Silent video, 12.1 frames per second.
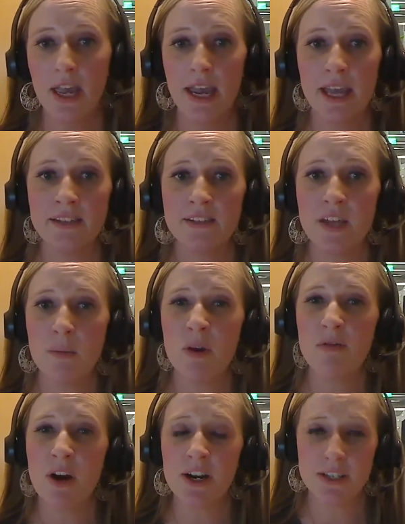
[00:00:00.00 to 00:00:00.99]
And some
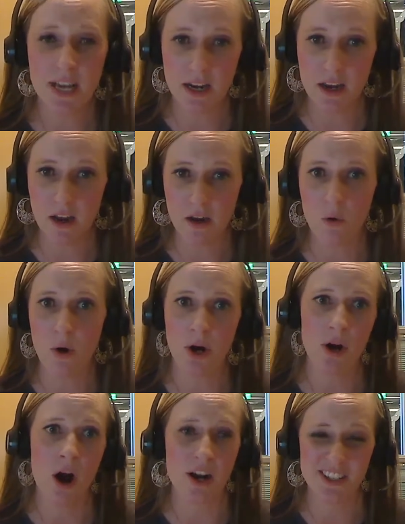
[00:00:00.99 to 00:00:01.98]
of our data
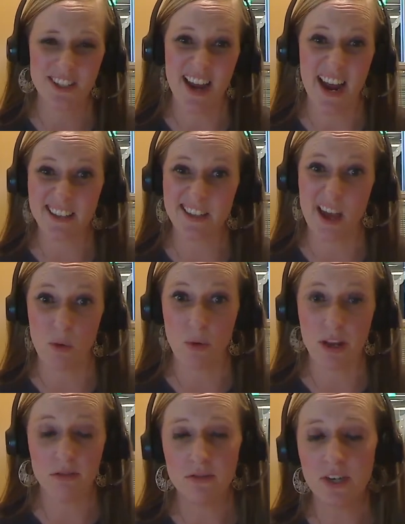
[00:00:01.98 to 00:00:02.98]
or our stats that
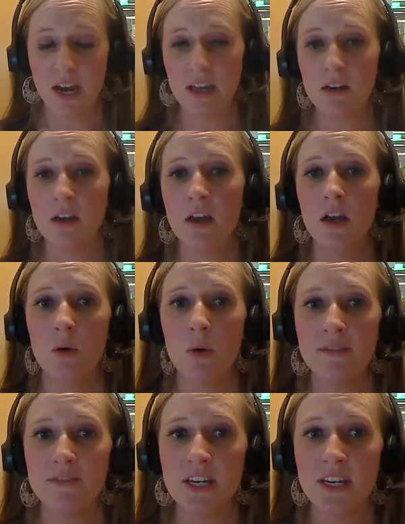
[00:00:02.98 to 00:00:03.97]
we've done,
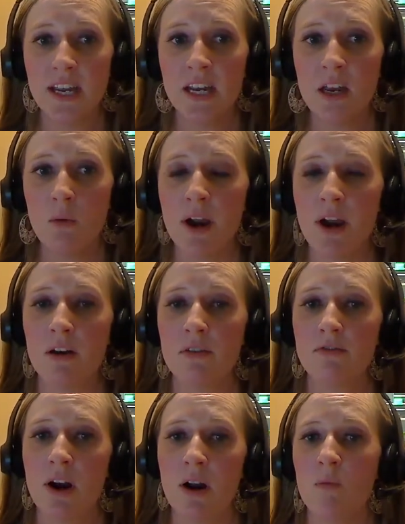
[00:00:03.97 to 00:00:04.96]
we've seen anywhere
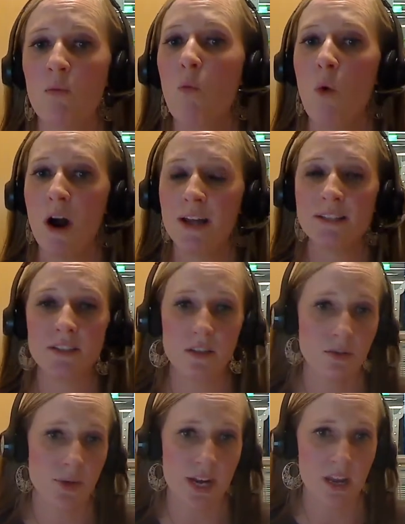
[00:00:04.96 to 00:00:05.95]
from 1 to
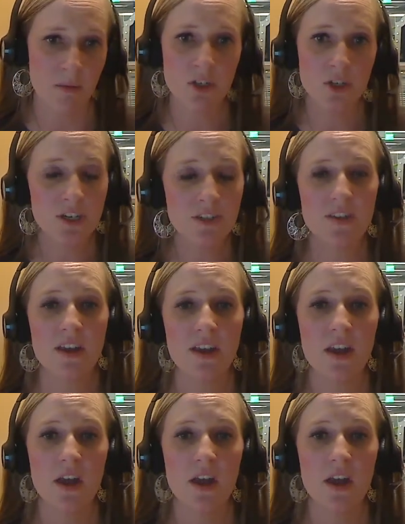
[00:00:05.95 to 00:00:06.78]
3 images,